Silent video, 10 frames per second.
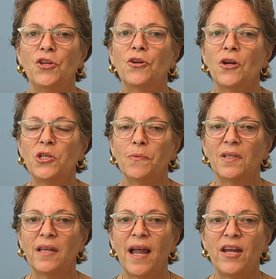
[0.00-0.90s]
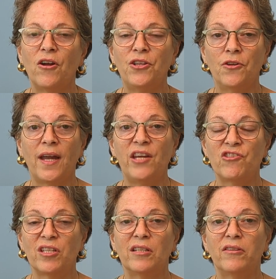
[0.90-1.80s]
You're going to rely on your
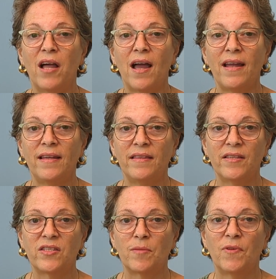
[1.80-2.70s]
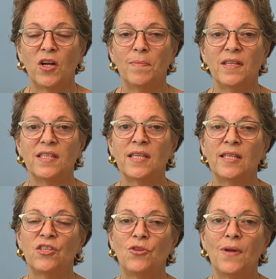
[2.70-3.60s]
agent a lot in this department
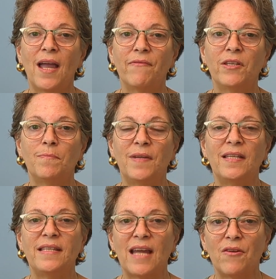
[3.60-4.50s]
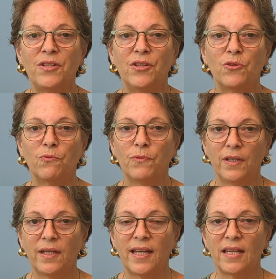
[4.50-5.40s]
since you haven't been down here to
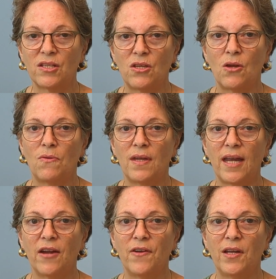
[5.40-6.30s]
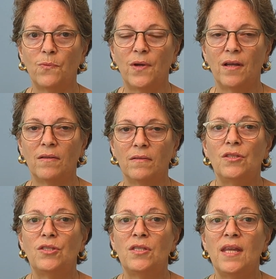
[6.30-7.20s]
really get to know the area well.
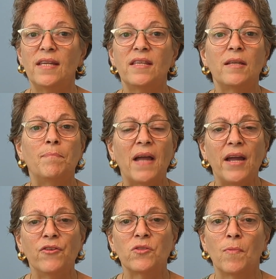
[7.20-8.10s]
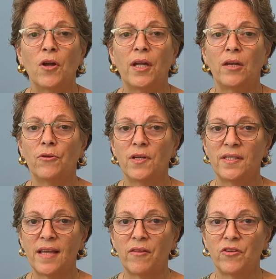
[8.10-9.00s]
Is it a buyer's market or a
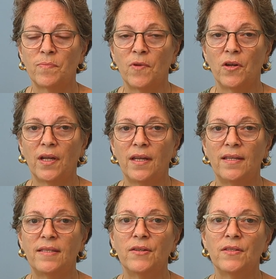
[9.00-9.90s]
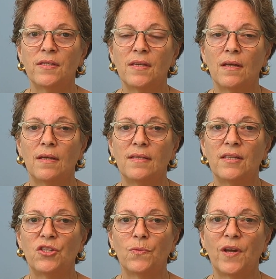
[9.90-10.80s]
seller's market? Is there a
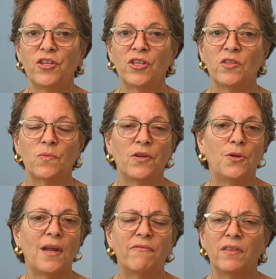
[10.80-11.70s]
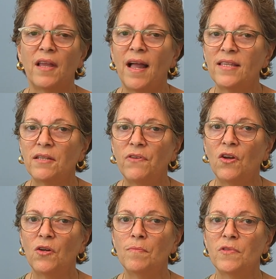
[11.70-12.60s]
situations where you have lots of
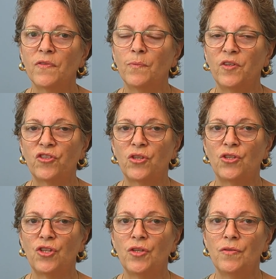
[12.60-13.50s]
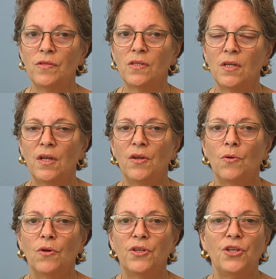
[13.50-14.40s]
homes from which to choose?
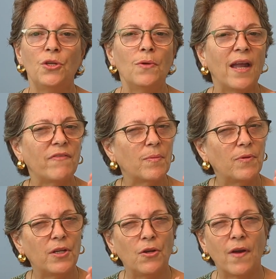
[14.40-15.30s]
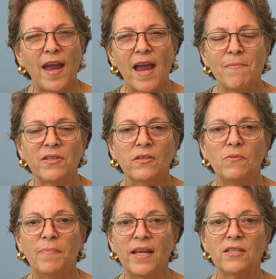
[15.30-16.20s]
Or do you have to put your
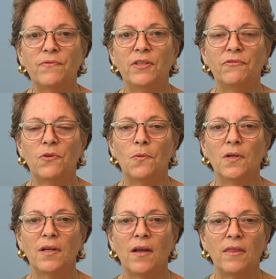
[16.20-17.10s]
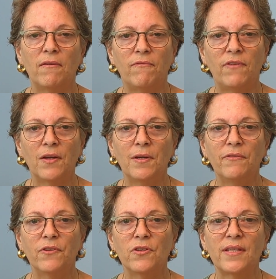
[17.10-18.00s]
absolute best foot forward on the
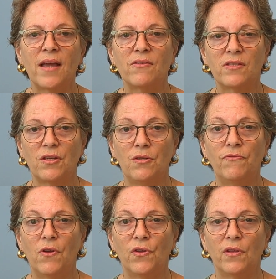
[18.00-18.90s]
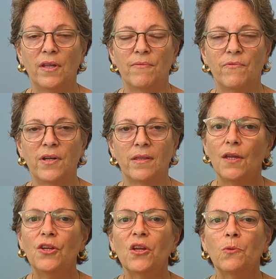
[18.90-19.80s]
very first house that you fall in love with?
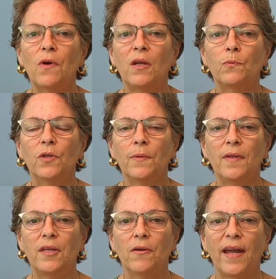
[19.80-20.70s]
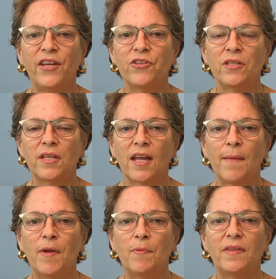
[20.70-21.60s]
You're going to want to work with your agent to
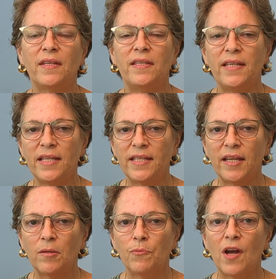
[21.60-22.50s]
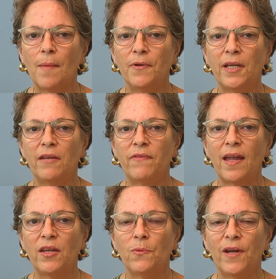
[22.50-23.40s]
come up with a detailed property
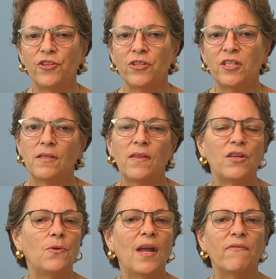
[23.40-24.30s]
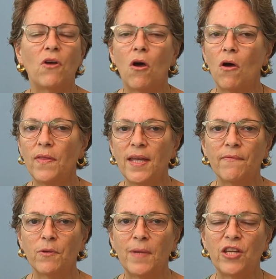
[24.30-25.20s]
evaluation so that you have all the
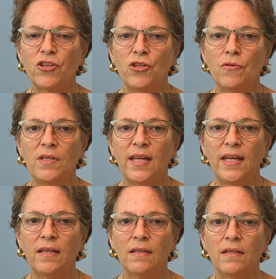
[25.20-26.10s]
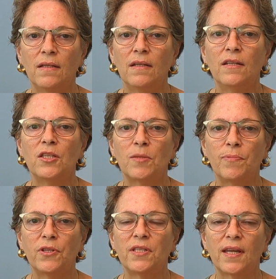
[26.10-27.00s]
information you need to
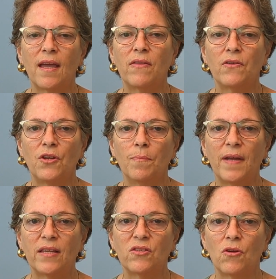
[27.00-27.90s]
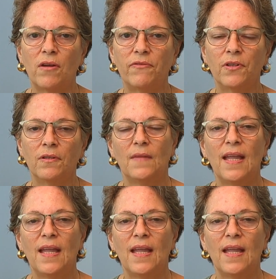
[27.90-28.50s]
put together your best offer.